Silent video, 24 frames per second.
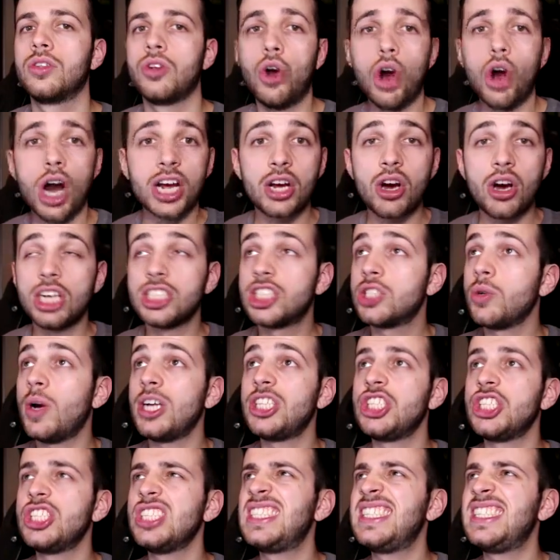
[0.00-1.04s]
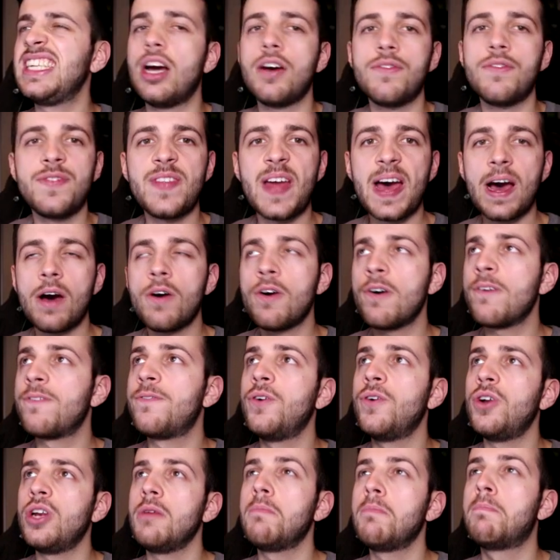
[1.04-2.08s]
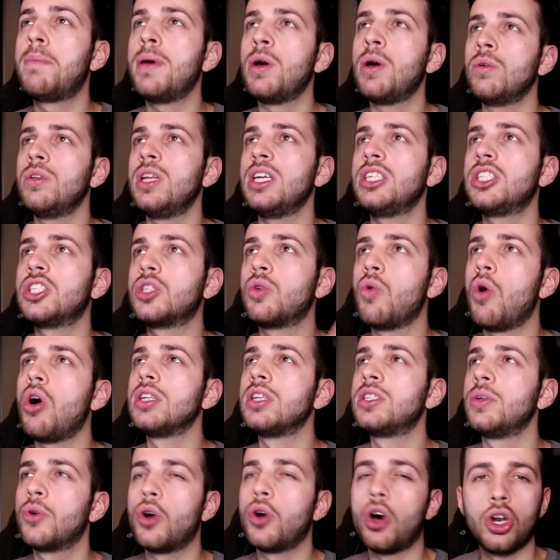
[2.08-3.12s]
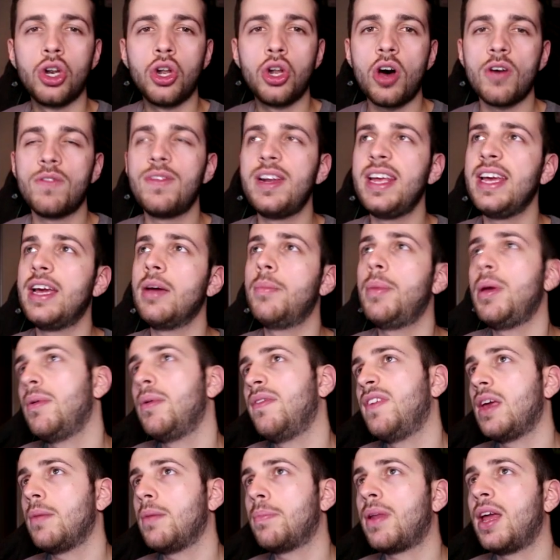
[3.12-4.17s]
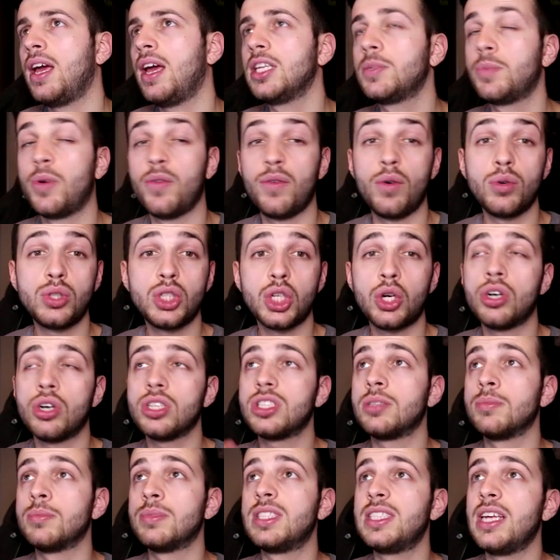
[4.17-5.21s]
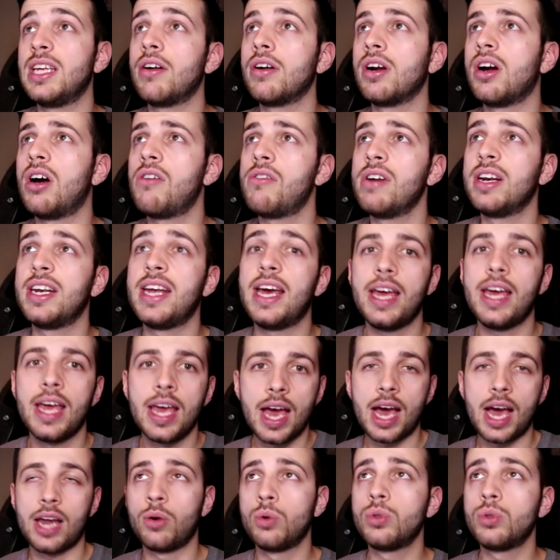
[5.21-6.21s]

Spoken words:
Alright guys, so as you can see, I've now fully built this squad. We've got a lot of Liga BBVA players, but we've also got some Serie A in there and